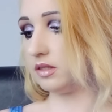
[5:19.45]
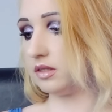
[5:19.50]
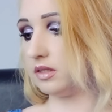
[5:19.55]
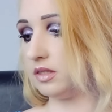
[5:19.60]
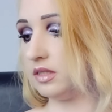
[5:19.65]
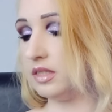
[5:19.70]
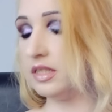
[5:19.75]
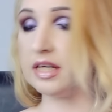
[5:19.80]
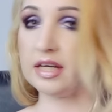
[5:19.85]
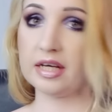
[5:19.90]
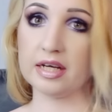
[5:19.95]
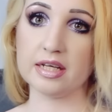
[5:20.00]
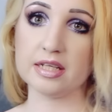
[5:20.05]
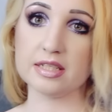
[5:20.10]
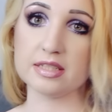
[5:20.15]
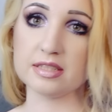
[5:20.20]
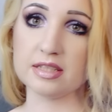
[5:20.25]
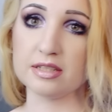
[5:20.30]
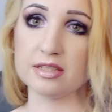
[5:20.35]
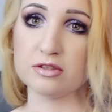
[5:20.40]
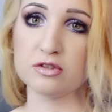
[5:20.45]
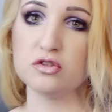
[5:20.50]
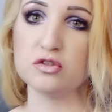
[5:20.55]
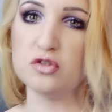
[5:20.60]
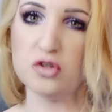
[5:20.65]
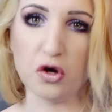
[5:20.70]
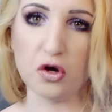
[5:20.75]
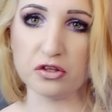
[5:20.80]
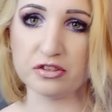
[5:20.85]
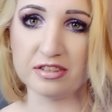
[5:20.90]
Yeah, it's
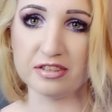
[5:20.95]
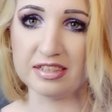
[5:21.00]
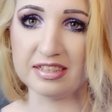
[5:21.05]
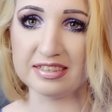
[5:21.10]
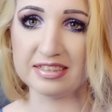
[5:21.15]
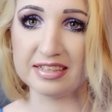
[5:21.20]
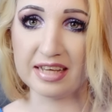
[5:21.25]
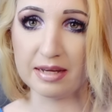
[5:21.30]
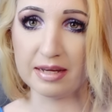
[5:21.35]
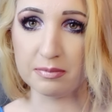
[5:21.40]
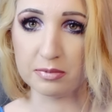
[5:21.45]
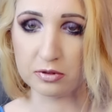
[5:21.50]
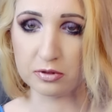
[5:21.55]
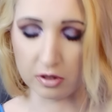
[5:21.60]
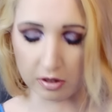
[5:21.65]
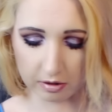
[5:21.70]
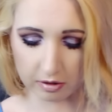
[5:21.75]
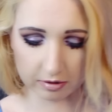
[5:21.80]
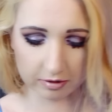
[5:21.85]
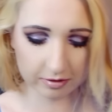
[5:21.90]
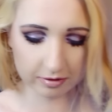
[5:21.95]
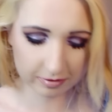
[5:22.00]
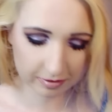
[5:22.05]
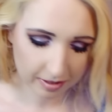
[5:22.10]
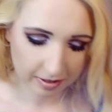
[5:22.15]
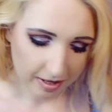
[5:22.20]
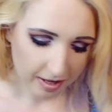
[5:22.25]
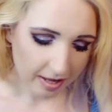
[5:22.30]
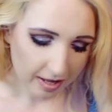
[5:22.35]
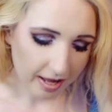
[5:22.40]
not an easy game at all.
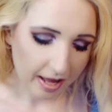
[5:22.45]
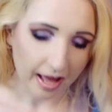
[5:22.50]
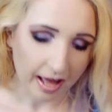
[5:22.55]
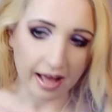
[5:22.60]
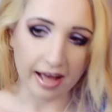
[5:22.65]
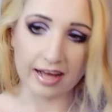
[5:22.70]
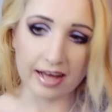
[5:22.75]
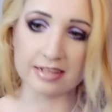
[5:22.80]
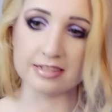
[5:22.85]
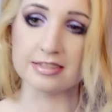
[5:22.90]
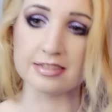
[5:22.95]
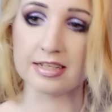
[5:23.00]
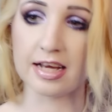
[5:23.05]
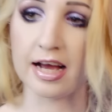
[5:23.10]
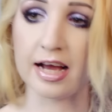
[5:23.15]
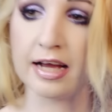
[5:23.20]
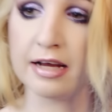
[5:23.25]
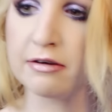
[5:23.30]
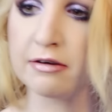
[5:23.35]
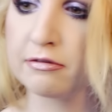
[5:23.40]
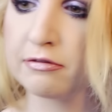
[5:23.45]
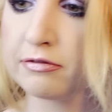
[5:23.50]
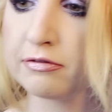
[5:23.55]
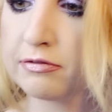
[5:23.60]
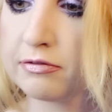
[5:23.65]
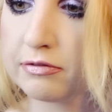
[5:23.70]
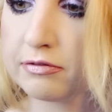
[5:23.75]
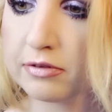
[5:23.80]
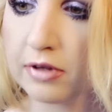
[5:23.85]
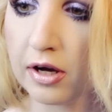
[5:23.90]
And I have
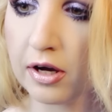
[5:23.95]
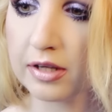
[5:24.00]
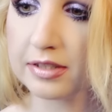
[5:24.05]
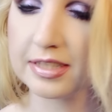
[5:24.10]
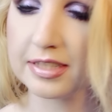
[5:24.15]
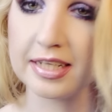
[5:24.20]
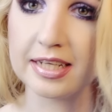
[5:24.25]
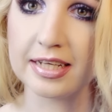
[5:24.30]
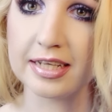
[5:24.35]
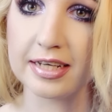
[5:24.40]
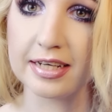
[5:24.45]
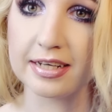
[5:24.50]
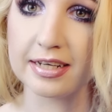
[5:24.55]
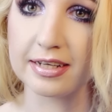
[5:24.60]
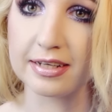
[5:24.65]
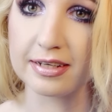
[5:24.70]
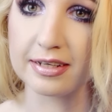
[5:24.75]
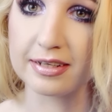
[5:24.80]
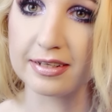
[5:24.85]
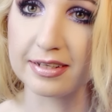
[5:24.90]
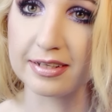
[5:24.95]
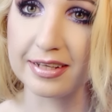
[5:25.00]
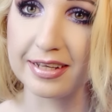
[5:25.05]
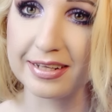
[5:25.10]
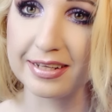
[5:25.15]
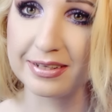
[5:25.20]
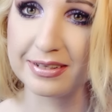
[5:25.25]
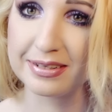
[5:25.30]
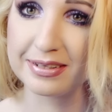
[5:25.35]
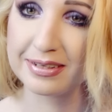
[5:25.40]
got here,
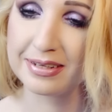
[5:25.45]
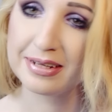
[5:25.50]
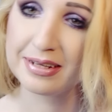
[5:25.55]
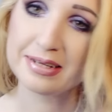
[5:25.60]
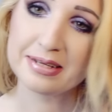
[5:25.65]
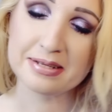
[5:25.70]
kind